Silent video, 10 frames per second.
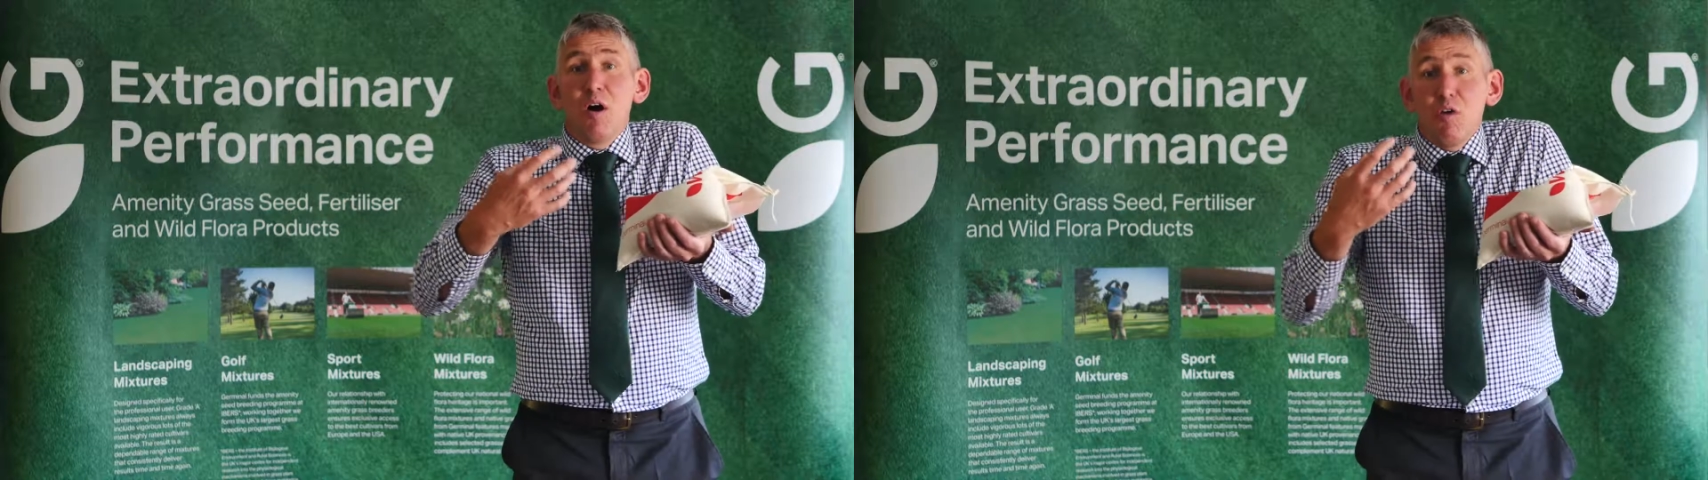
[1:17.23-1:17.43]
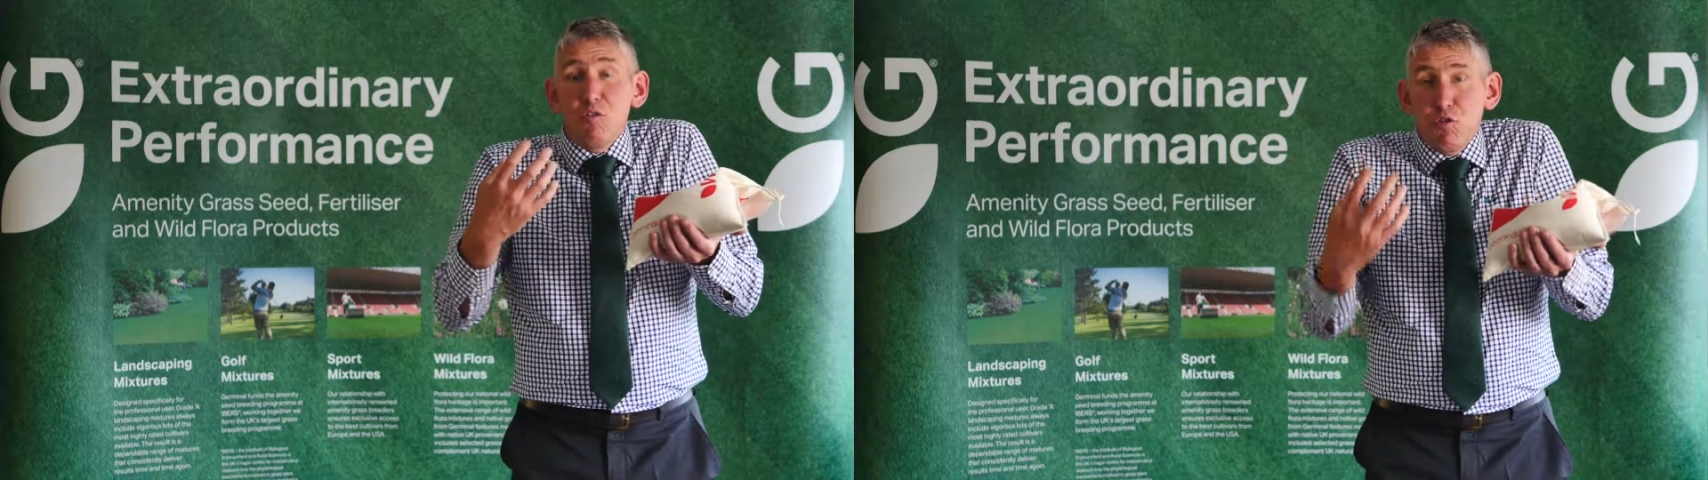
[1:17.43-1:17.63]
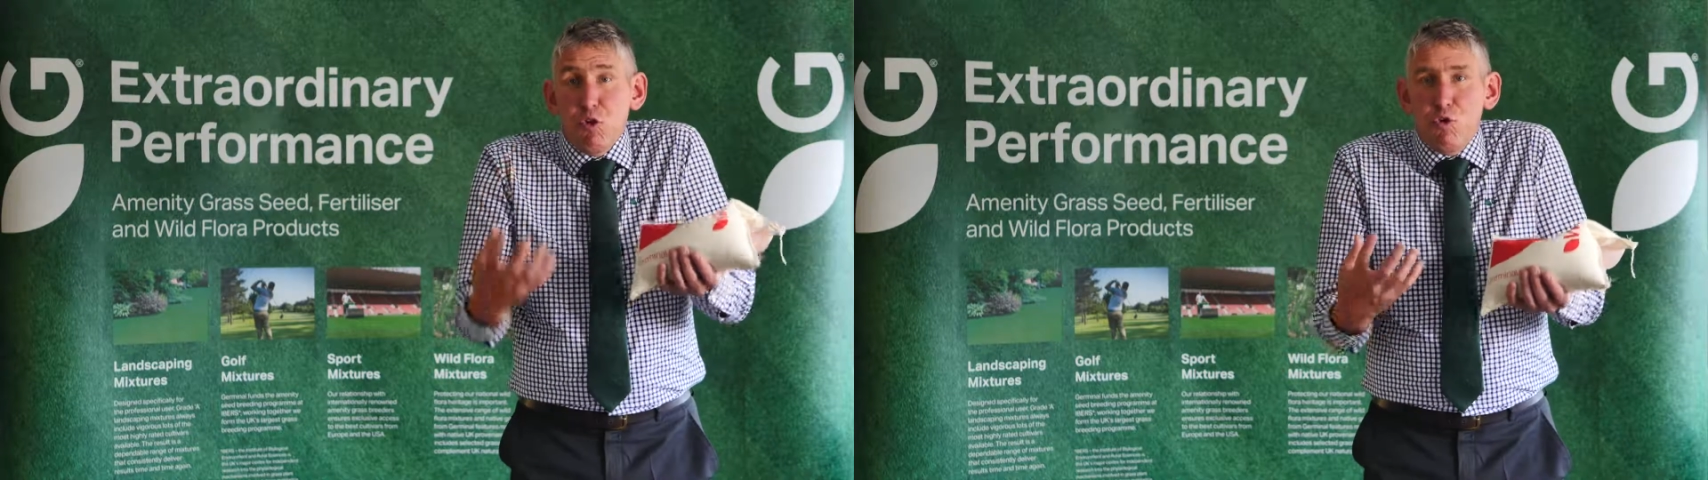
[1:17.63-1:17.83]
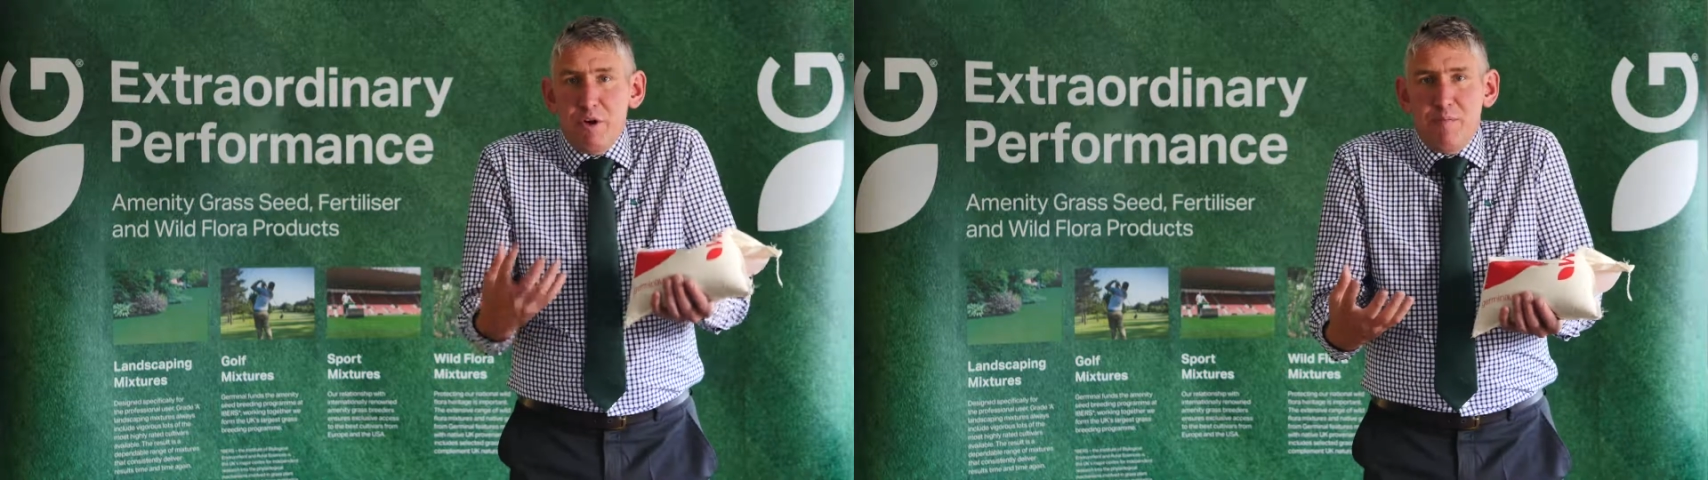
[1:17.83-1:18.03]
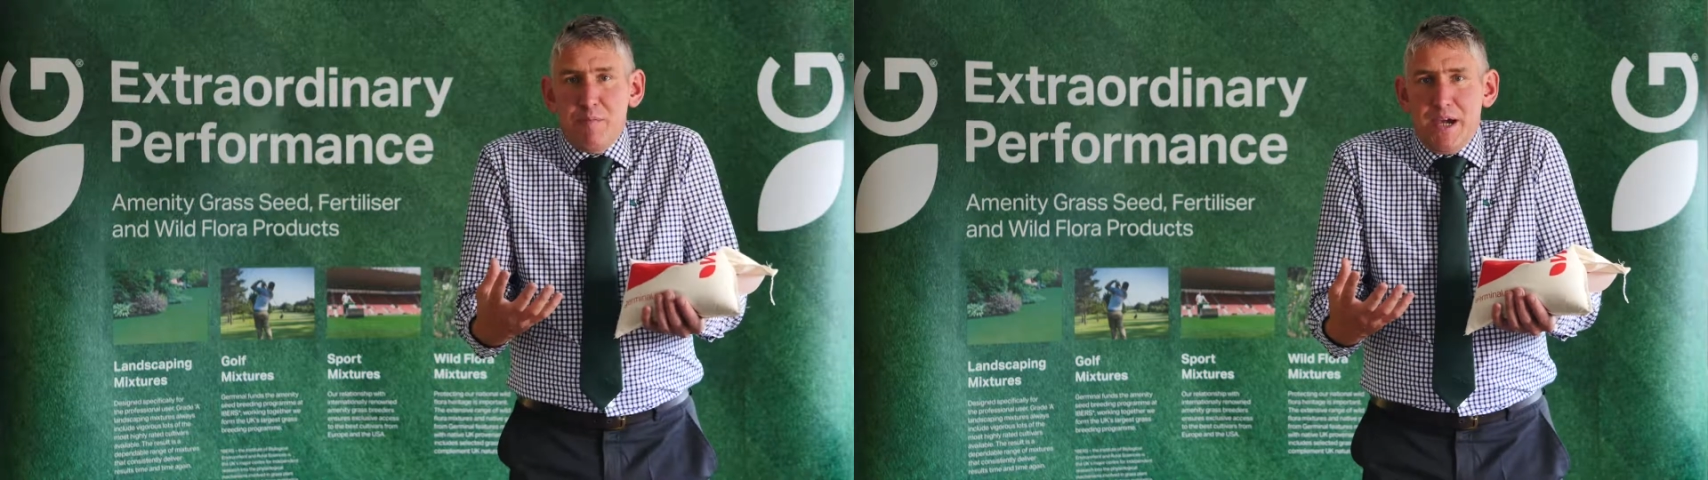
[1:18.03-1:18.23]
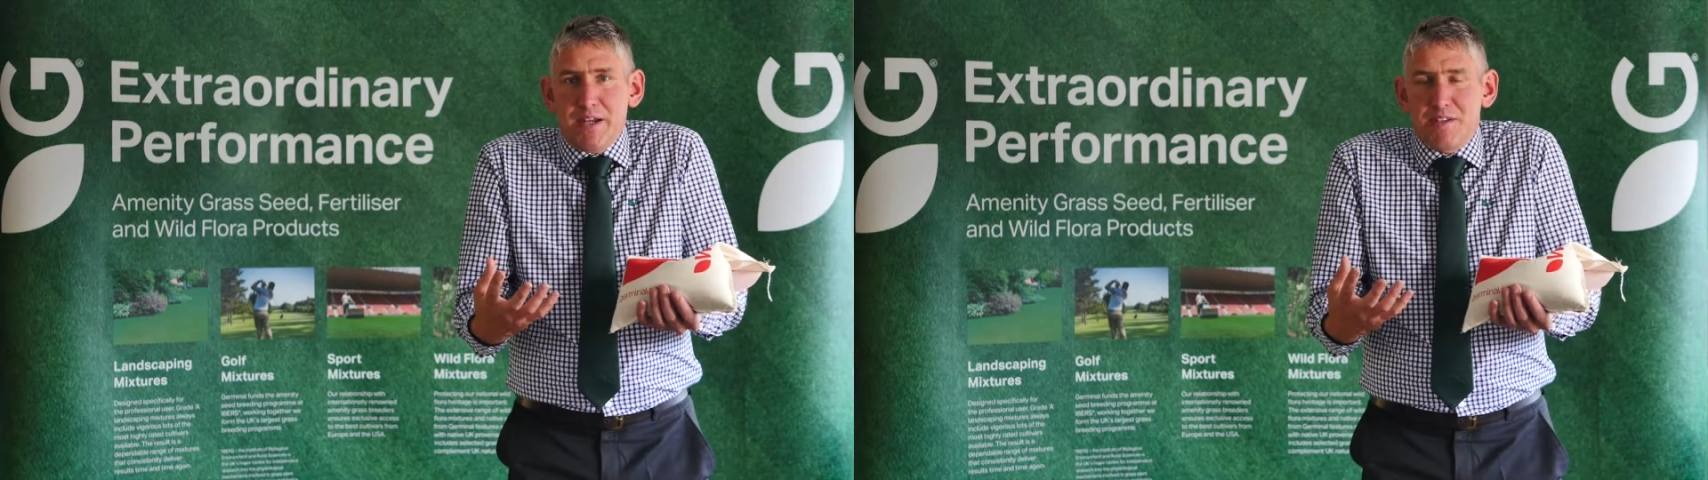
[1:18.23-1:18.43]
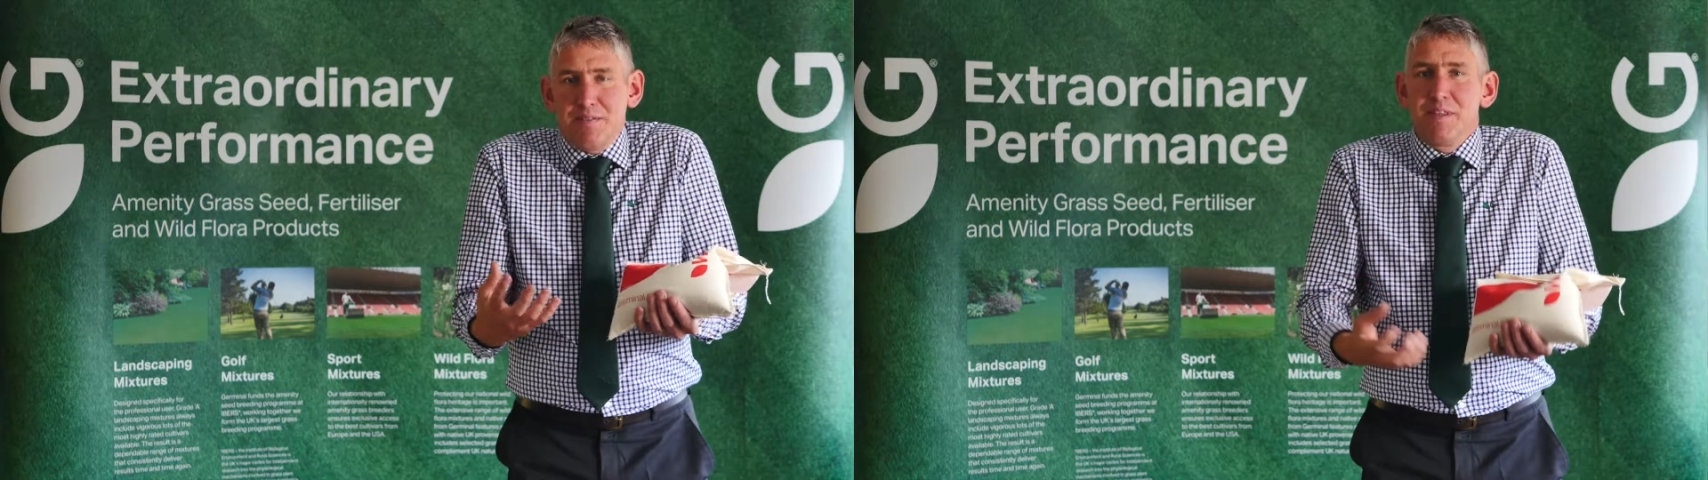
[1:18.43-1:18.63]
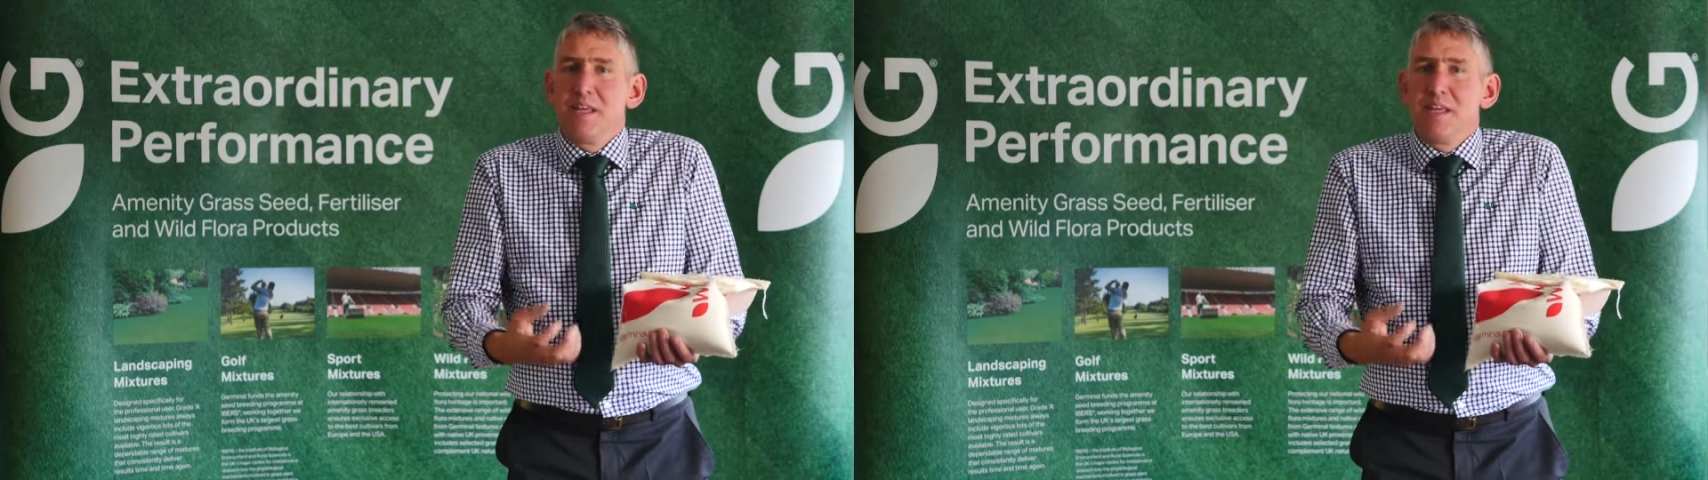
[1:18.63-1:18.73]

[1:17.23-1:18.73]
floral impact.